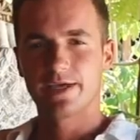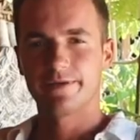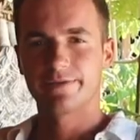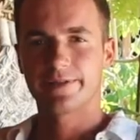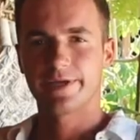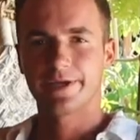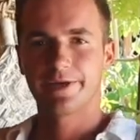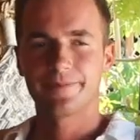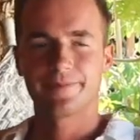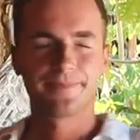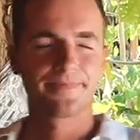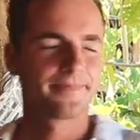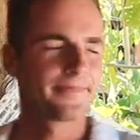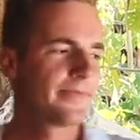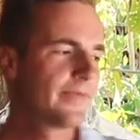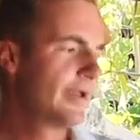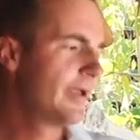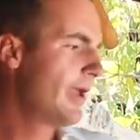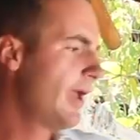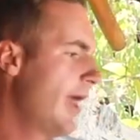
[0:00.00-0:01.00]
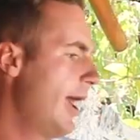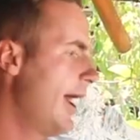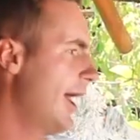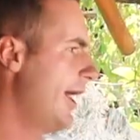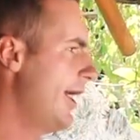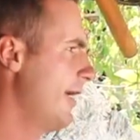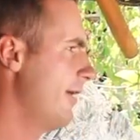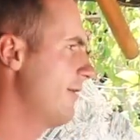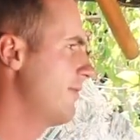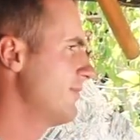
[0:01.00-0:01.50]
out there.
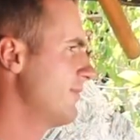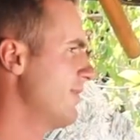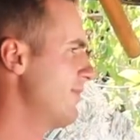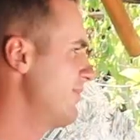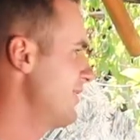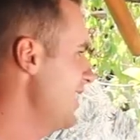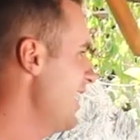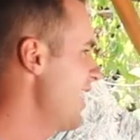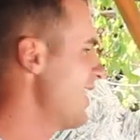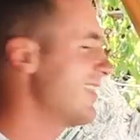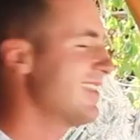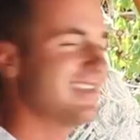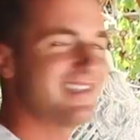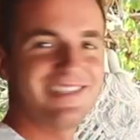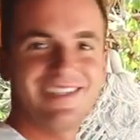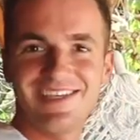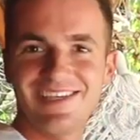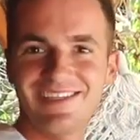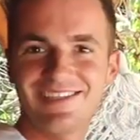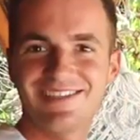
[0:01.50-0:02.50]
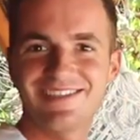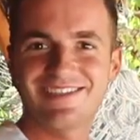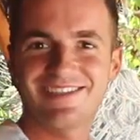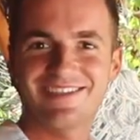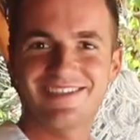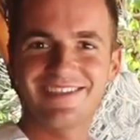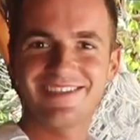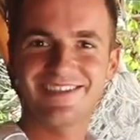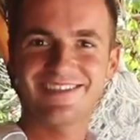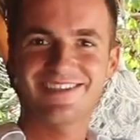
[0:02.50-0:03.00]
But yeah, this is
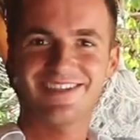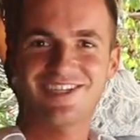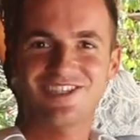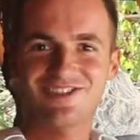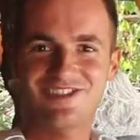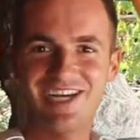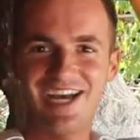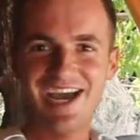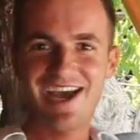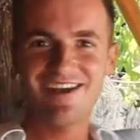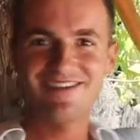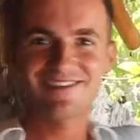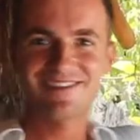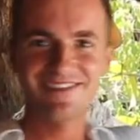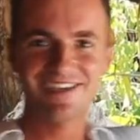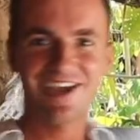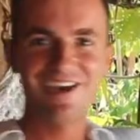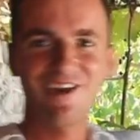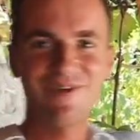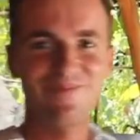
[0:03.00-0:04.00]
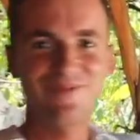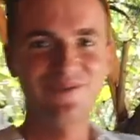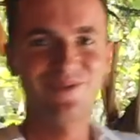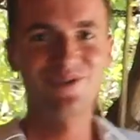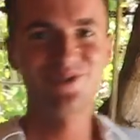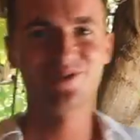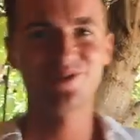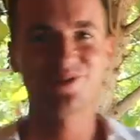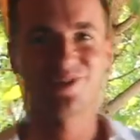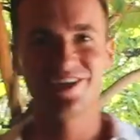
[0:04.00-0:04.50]
the treehouse. I hope you
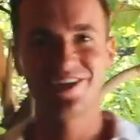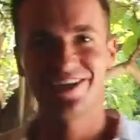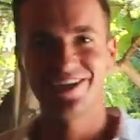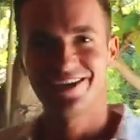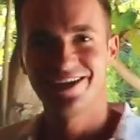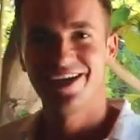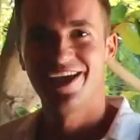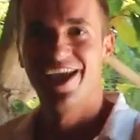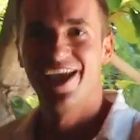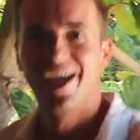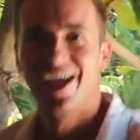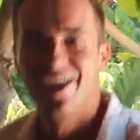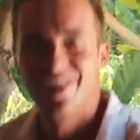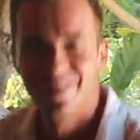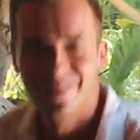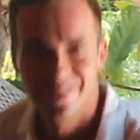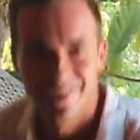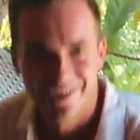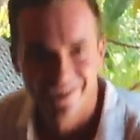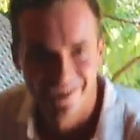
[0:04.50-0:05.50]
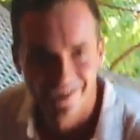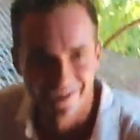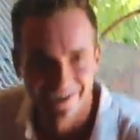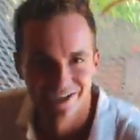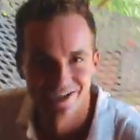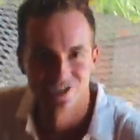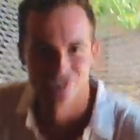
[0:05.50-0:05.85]
enjoyed the